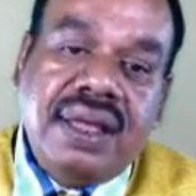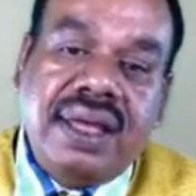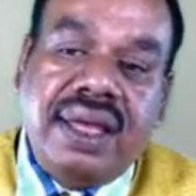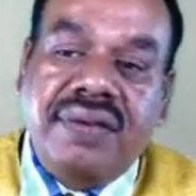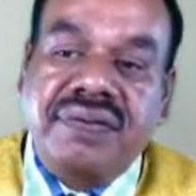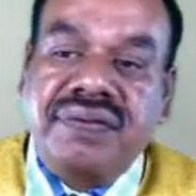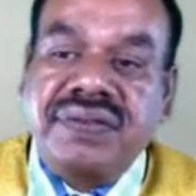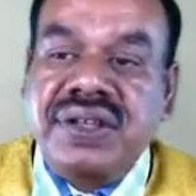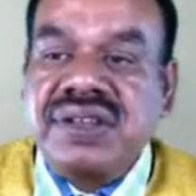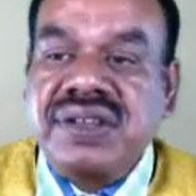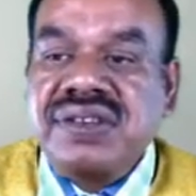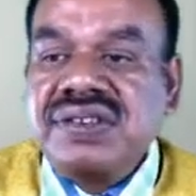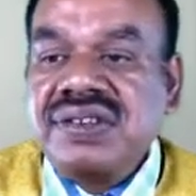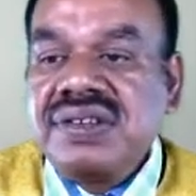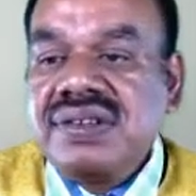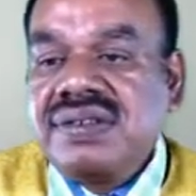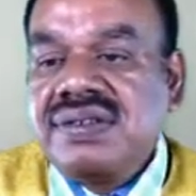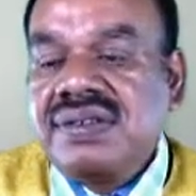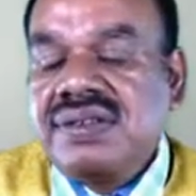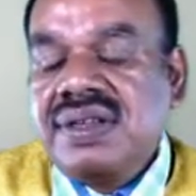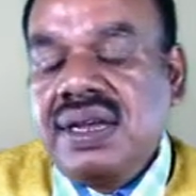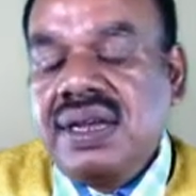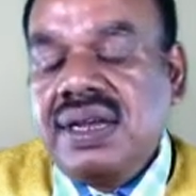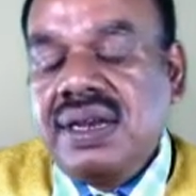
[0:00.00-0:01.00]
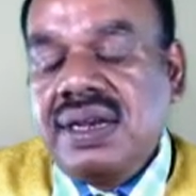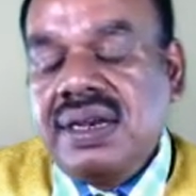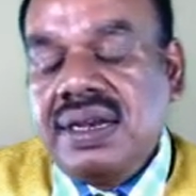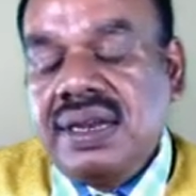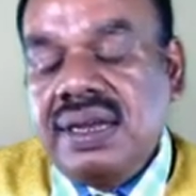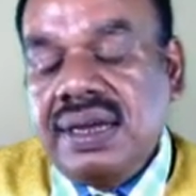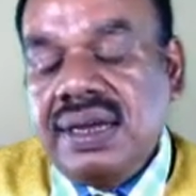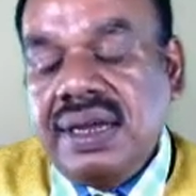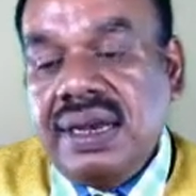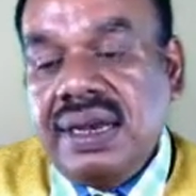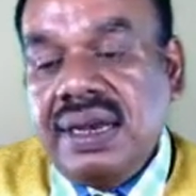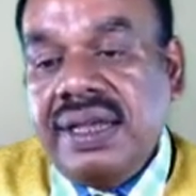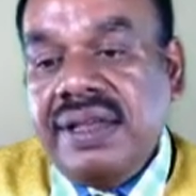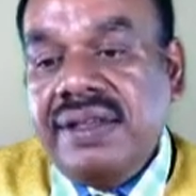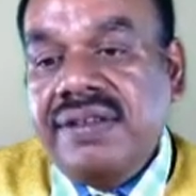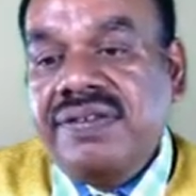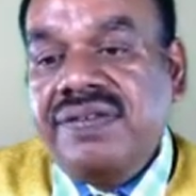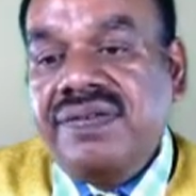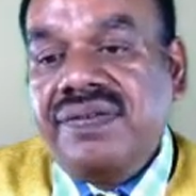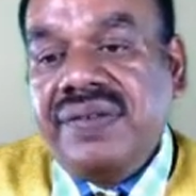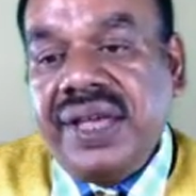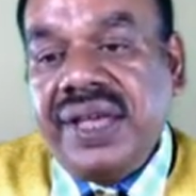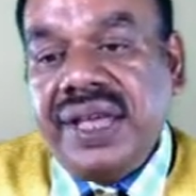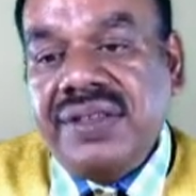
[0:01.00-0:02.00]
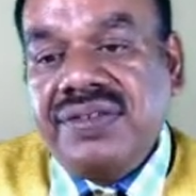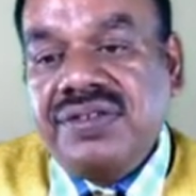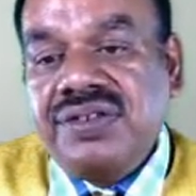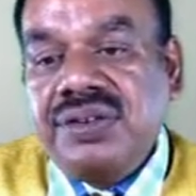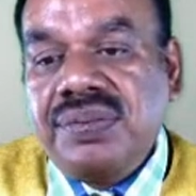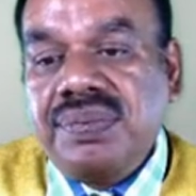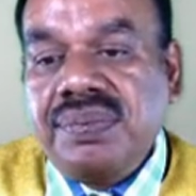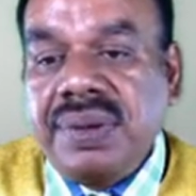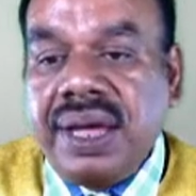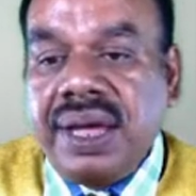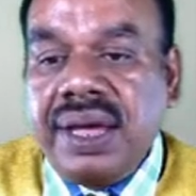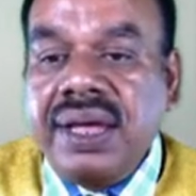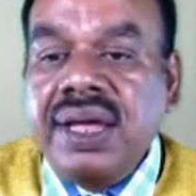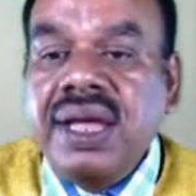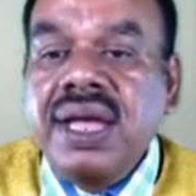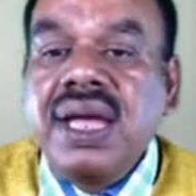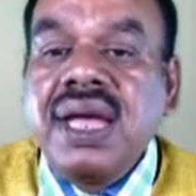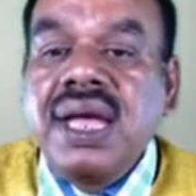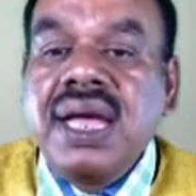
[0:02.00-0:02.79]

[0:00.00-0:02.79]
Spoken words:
efficiency and decrease waste by